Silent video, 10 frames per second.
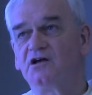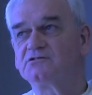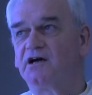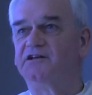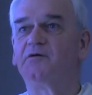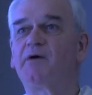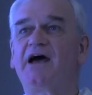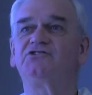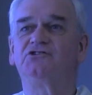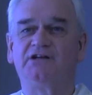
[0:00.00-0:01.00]
kind of
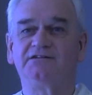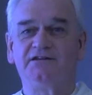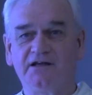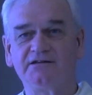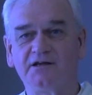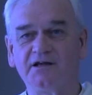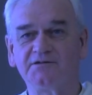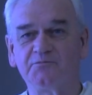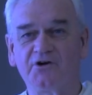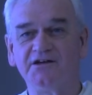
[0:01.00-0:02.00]
passion at
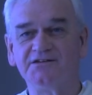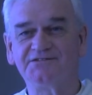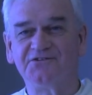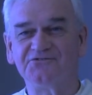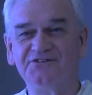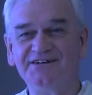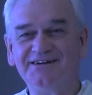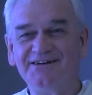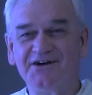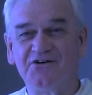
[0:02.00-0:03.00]
the price
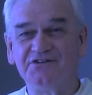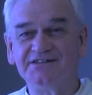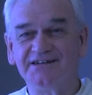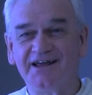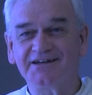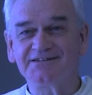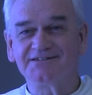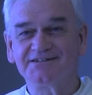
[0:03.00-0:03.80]
of intellect,